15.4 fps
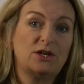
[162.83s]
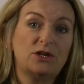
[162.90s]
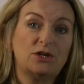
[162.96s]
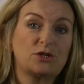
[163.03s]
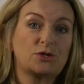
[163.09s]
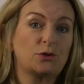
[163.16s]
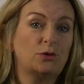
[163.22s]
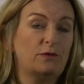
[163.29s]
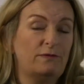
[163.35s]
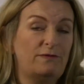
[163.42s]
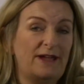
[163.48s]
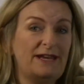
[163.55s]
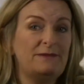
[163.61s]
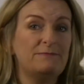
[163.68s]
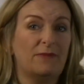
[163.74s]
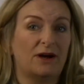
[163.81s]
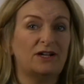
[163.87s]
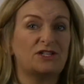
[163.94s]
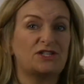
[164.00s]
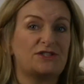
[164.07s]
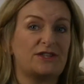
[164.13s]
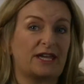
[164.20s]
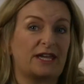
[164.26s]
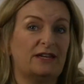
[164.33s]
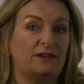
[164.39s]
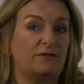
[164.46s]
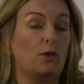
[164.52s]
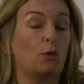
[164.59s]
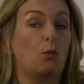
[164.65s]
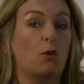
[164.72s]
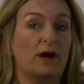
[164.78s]
So very much
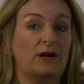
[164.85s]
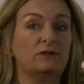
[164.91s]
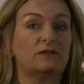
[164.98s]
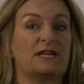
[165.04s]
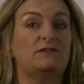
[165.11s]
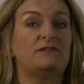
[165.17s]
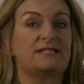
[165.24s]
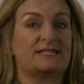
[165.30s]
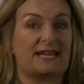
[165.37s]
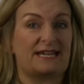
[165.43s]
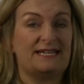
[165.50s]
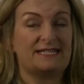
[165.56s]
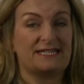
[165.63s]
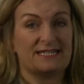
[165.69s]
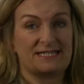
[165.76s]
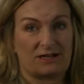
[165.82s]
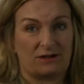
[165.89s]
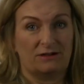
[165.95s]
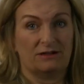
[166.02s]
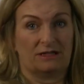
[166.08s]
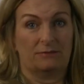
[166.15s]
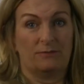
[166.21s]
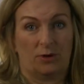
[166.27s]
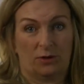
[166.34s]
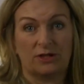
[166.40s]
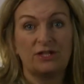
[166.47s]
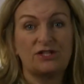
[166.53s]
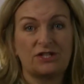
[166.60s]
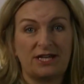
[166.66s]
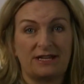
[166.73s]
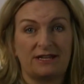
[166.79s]
the world outside is our
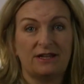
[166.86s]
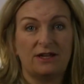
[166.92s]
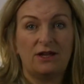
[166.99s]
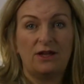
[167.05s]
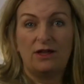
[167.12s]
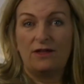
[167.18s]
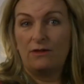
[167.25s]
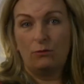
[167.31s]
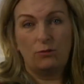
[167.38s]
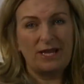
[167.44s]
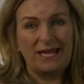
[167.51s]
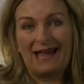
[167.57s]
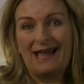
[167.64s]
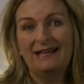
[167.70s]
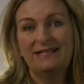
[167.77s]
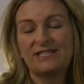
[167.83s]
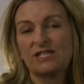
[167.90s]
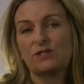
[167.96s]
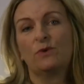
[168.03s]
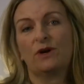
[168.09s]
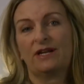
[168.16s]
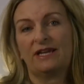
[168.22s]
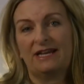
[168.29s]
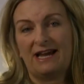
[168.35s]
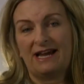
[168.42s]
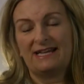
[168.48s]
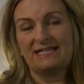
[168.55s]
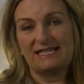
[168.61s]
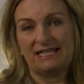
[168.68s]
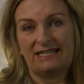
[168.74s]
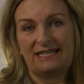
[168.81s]
laboratory. We can't just work in
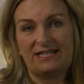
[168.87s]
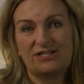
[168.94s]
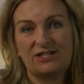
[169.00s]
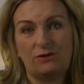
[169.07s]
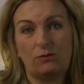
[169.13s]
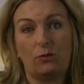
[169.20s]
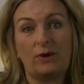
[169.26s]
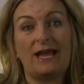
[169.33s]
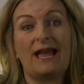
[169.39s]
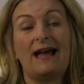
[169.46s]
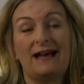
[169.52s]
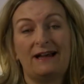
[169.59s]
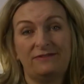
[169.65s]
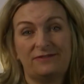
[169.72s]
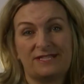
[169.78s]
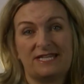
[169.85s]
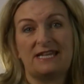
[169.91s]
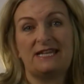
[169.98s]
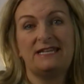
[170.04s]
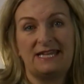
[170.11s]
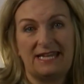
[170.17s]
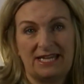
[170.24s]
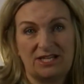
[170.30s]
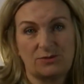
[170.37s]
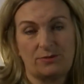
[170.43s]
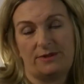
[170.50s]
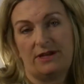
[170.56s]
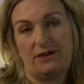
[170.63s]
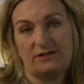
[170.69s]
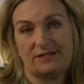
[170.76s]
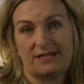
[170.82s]
isolation. We have to engage with
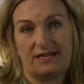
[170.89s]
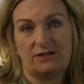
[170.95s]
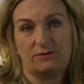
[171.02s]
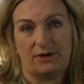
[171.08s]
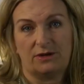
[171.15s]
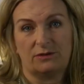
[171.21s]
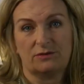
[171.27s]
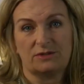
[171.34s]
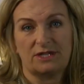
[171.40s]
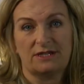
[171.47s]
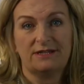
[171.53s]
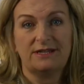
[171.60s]
the outside world.